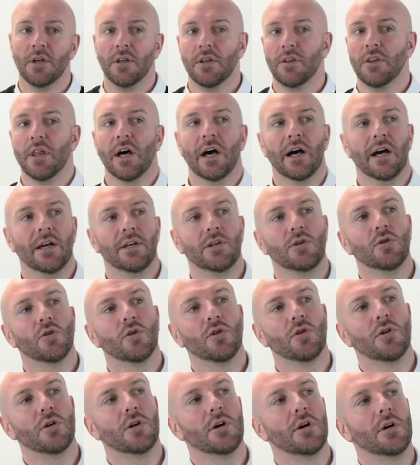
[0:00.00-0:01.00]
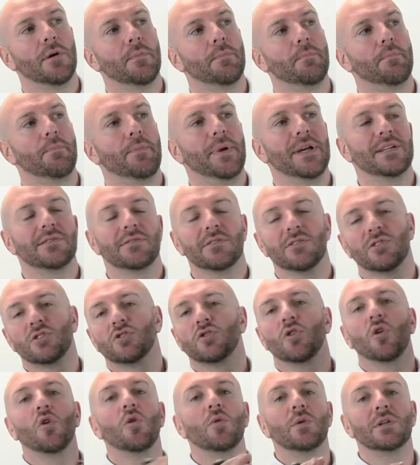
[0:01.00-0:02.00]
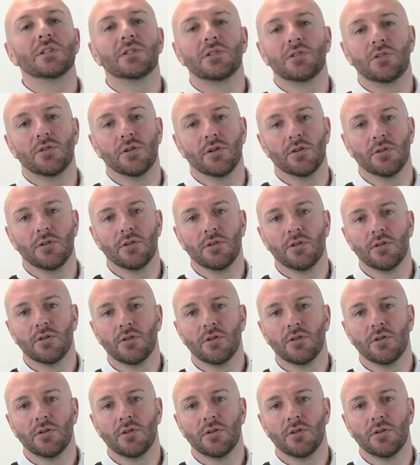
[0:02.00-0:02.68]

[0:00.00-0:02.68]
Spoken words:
that your business has always done,